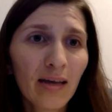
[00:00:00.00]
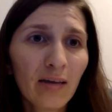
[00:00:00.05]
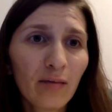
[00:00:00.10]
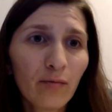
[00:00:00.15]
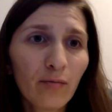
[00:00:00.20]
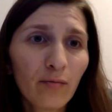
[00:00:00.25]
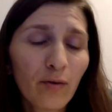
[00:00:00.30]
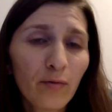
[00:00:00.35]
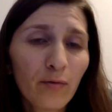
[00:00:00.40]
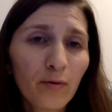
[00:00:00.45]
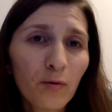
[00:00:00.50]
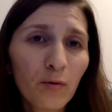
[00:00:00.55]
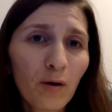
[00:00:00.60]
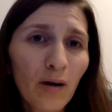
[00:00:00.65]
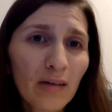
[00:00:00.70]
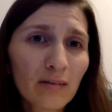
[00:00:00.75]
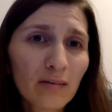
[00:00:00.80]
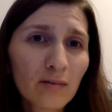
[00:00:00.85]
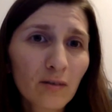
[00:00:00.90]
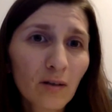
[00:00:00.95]
If you
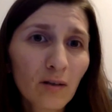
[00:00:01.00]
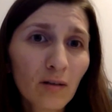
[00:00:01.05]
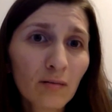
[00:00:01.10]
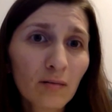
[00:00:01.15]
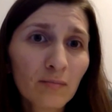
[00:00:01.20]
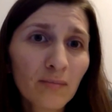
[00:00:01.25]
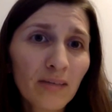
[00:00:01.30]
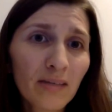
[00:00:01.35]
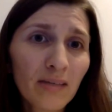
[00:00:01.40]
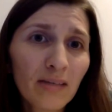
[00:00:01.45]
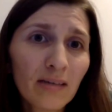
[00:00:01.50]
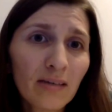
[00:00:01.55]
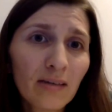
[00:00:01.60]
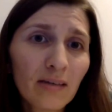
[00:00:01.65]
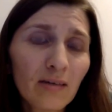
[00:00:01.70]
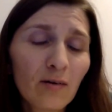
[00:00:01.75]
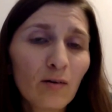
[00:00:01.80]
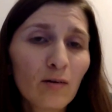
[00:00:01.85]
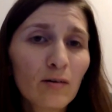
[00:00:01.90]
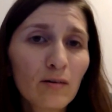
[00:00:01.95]
can tell me
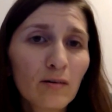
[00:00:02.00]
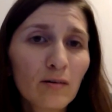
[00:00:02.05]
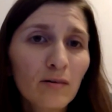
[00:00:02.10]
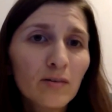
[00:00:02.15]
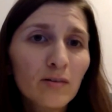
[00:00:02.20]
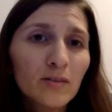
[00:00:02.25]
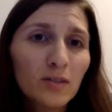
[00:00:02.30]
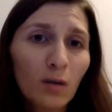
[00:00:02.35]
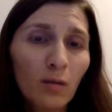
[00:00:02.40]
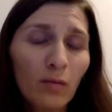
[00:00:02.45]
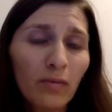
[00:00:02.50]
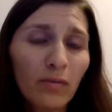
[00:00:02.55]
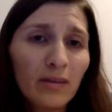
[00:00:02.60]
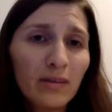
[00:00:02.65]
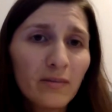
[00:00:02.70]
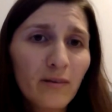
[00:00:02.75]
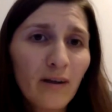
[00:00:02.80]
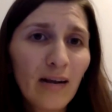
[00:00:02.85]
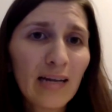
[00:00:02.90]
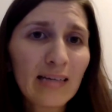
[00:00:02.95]
or something
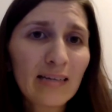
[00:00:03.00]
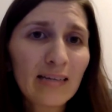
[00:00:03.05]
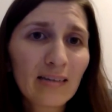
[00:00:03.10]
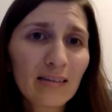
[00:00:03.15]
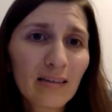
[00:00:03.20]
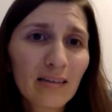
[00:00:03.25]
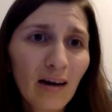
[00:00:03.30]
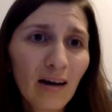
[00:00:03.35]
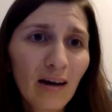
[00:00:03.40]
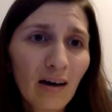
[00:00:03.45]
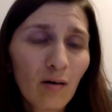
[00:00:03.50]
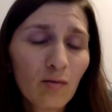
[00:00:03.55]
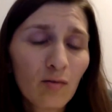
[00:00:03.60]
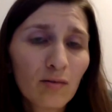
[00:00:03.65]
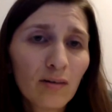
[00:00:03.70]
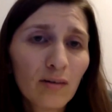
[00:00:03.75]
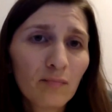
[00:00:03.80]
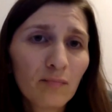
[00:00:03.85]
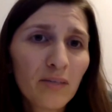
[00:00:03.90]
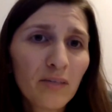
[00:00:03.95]
related how
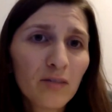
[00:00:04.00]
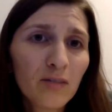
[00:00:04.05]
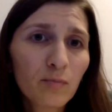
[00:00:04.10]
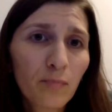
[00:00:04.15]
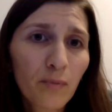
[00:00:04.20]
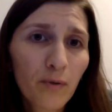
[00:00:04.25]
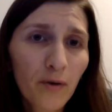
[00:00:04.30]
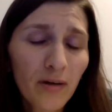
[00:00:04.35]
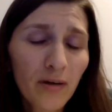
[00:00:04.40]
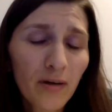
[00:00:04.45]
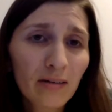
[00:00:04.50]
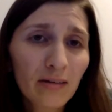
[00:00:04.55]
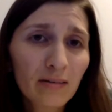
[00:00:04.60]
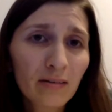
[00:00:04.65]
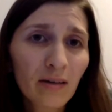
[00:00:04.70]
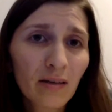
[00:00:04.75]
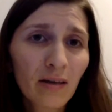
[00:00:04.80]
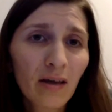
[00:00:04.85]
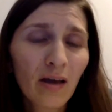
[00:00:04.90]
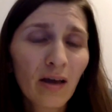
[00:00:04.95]
the peace project
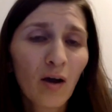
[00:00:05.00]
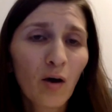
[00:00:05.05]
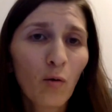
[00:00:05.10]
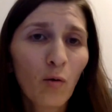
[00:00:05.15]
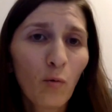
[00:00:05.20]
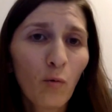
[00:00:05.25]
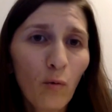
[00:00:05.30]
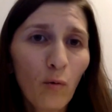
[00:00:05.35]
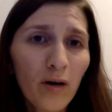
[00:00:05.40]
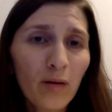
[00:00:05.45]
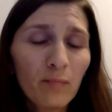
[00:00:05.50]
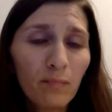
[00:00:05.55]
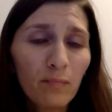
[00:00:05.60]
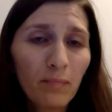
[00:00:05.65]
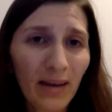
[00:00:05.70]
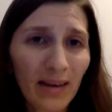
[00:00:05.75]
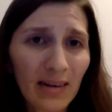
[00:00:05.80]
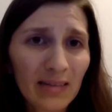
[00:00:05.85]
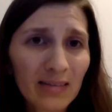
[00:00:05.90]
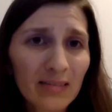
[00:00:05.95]
were
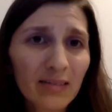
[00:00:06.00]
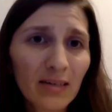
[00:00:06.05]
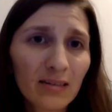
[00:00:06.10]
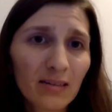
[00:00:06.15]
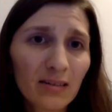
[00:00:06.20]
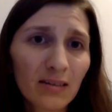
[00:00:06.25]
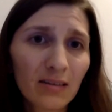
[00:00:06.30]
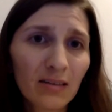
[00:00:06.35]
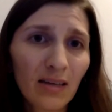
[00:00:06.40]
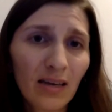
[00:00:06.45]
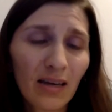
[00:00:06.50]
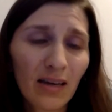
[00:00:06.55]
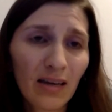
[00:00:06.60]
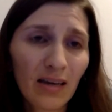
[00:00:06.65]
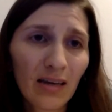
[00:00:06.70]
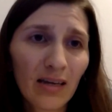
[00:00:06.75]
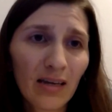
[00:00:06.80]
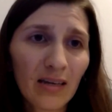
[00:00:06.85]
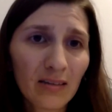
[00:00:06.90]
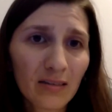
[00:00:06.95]
penetrated
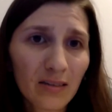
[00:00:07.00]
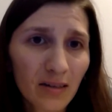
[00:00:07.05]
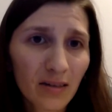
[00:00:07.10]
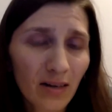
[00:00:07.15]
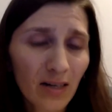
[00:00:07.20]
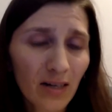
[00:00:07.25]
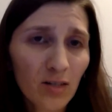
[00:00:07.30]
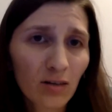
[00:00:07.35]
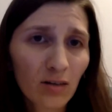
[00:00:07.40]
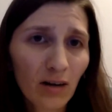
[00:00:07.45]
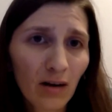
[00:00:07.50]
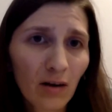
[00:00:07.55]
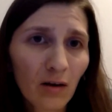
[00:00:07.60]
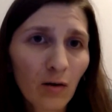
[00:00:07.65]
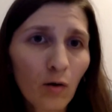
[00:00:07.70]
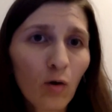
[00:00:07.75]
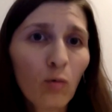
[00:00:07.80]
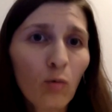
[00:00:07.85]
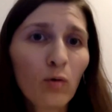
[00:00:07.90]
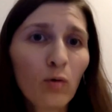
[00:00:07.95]
the international
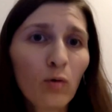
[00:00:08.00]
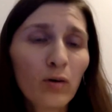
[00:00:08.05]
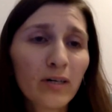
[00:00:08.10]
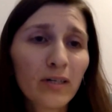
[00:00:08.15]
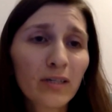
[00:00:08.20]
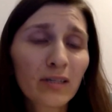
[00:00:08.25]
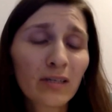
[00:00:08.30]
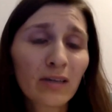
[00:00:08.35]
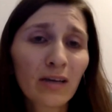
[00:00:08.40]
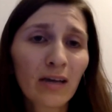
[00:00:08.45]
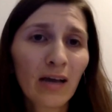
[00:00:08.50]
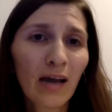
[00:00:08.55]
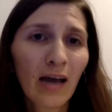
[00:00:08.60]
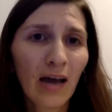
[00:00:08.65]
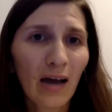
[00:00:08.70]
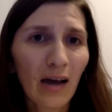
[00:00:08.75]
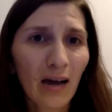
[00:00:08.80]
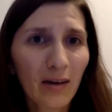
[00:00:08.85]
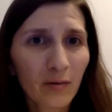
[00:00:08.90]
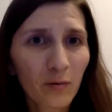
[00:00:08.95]
law world
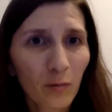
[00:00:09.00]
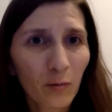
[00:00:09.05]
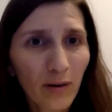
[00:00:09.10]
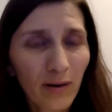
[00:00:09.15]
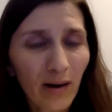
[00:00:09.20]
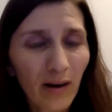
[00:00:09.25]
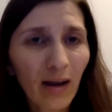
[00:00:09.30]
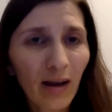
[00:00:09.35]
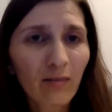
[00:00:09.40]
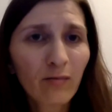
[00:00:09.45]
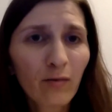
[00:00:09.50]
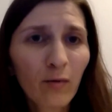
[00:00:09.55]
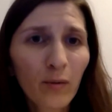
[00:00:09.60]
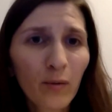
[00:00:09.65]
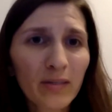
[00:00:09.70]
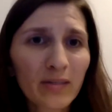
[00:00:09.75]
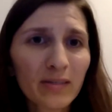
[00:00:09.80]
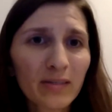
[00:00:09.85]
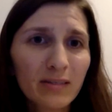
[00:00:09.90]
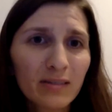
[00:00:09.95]
and were
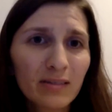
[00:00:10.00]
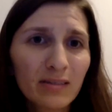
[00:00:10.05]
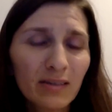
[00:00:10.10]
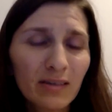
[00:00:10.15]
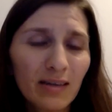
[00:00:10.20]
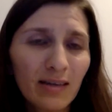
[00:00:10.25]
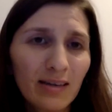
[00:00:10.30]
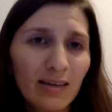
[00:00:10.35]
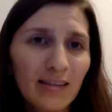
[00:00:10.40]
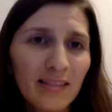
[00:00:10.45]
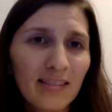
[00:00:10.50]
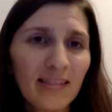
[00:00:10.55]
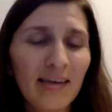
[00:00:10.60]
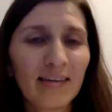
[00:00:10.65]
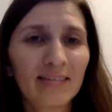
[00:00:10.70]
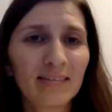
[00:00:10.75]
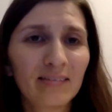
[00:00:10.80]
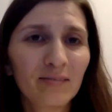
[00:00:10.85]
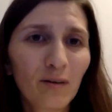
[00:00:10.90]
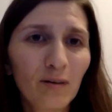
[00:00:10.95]
influenced,
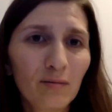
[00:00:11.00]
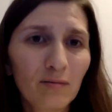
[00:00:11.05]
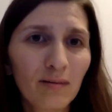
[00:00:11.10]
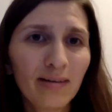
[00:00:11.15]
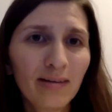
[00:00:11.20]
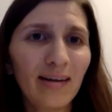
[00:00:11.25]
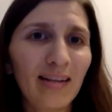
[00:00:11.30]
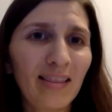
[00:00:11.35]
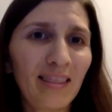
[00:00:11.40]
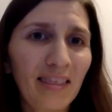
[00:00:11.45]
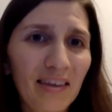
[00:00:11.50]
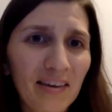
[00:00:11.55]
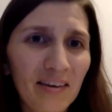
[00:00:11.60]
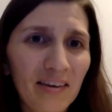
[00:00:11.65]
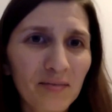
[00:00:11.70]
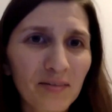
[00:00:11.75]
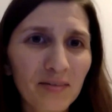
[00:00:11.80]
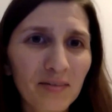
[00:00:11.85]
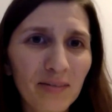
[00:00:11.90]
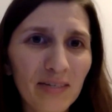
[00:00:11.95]
that will be great. Thank you
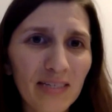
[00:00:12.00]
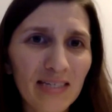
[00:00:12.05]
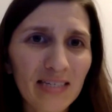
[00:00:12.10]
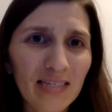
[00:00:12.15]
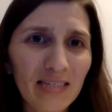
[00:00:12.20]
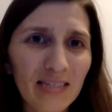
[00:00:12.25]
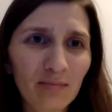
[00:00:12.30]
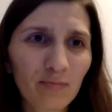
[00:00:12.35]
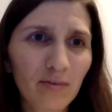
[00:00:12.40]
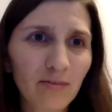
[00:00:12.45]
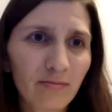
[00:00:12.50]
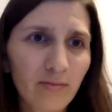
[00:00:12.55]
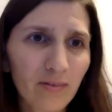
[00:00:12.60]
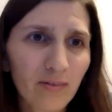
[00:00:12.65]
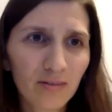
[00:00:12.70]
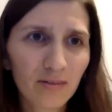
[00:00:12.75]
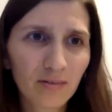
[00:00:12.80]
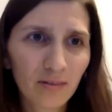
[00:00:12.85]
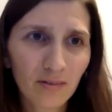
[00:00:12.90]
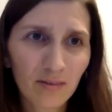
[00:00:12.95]
very much,
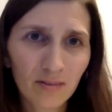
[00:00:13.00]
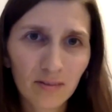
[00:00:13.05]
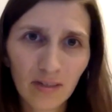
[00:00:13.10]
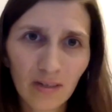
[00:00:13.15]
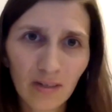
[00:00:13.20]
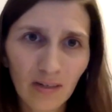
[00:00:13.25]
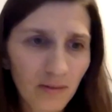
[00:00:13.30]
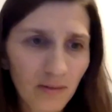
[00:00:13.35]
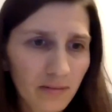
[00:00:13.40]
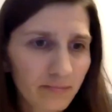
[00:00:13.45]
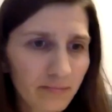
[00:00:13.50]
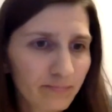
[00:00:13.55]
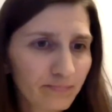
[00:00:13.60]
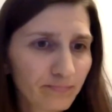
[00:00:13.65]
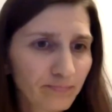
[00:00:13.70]
Professor Koskenniemi.